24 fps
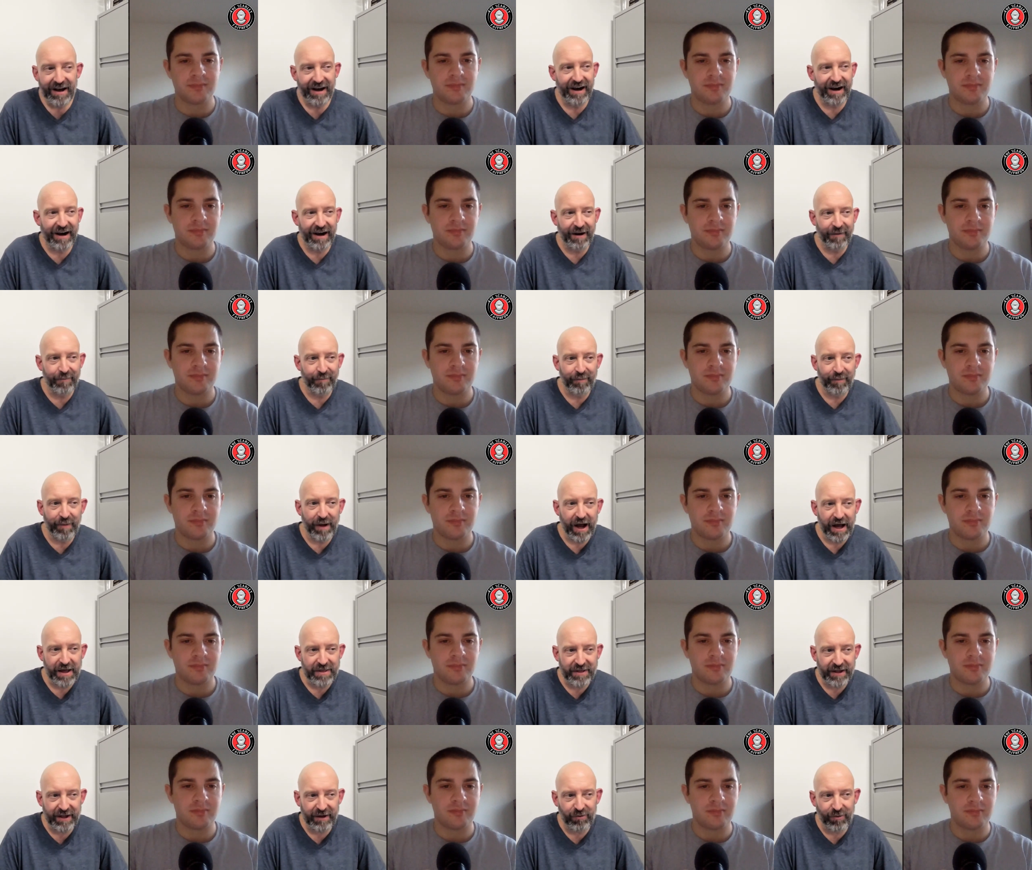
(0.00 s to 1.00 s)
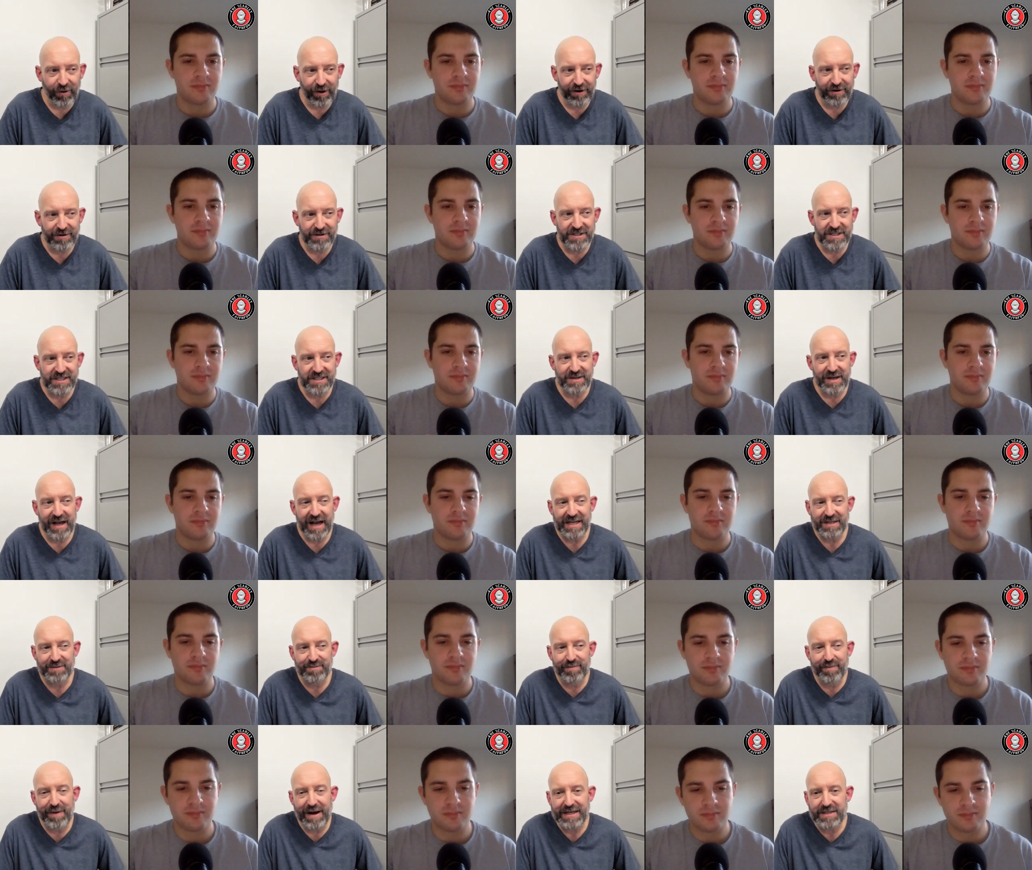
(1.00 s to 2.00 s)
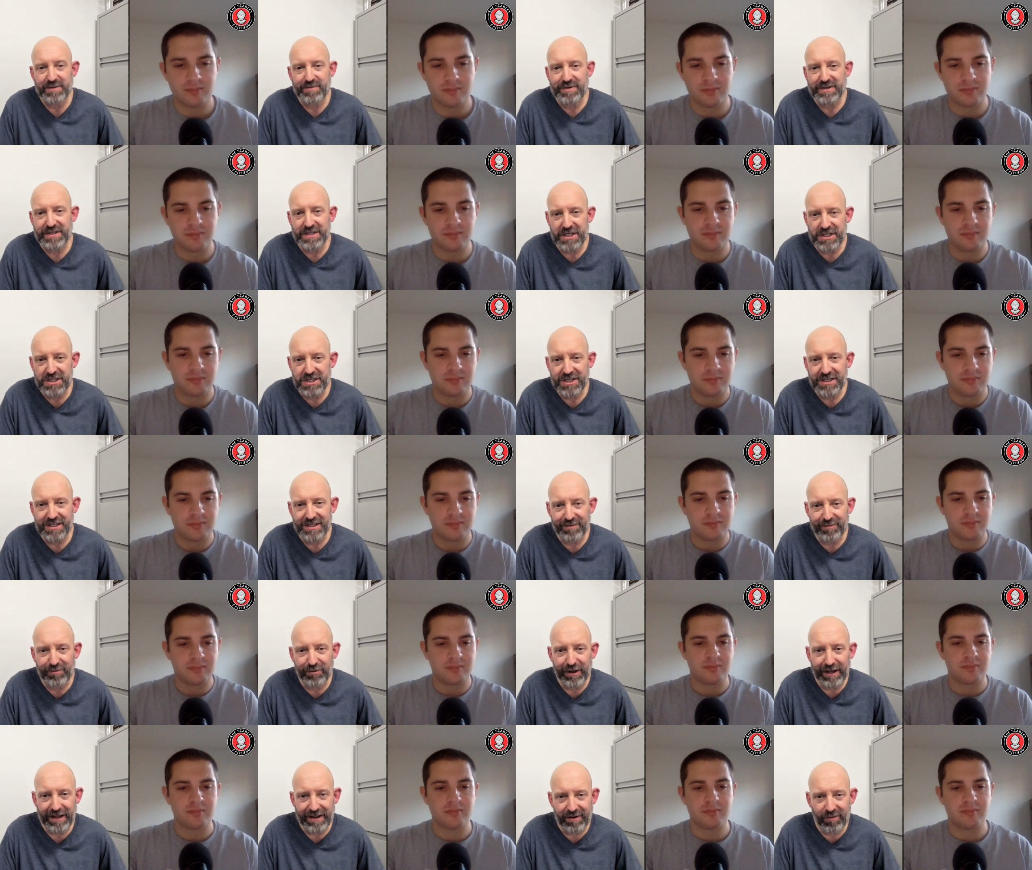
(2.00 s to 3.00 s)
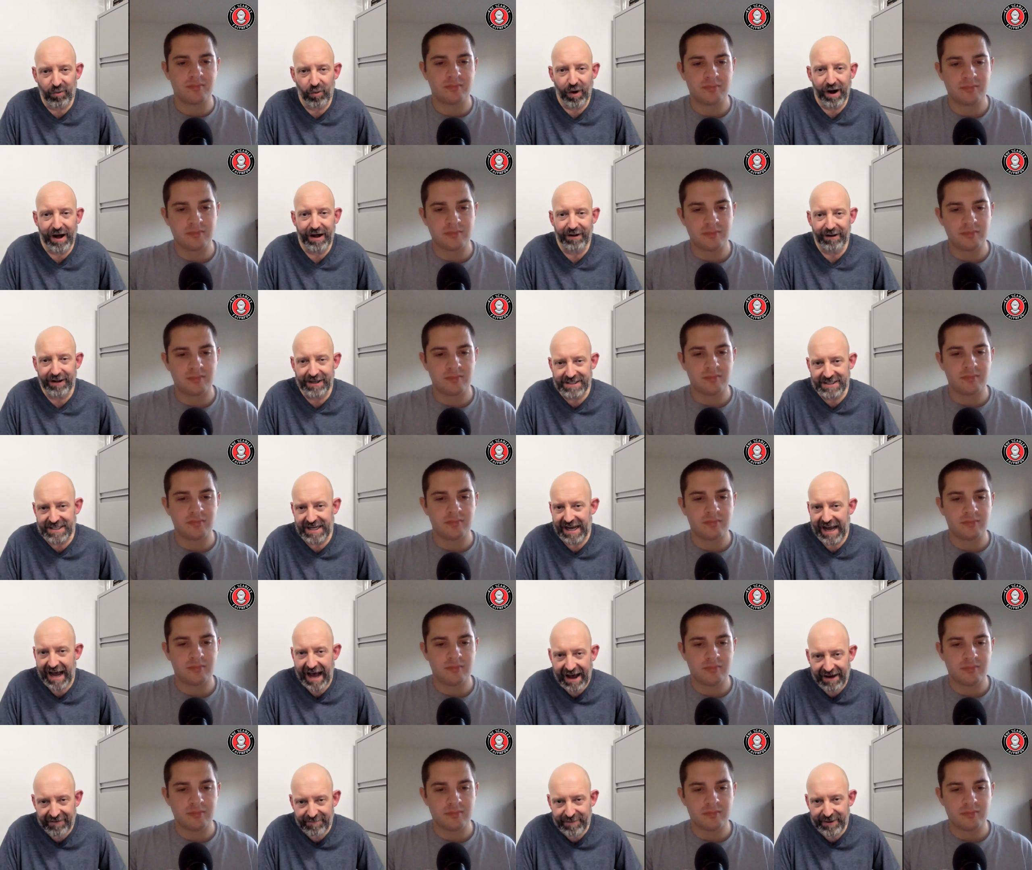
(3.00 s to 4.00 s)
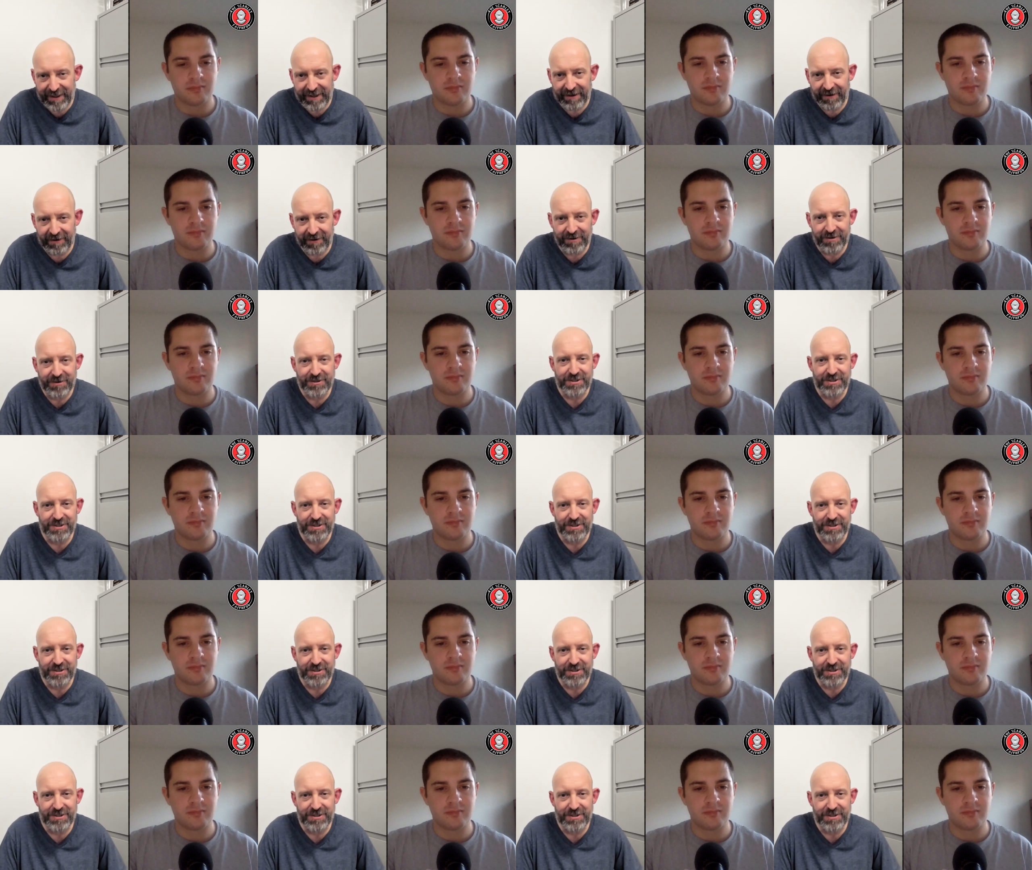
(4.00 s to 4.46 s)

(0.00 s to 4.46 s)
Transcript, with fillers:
Speaker 1: Um, I think Rutgers is as best positioned to play them well as they have been under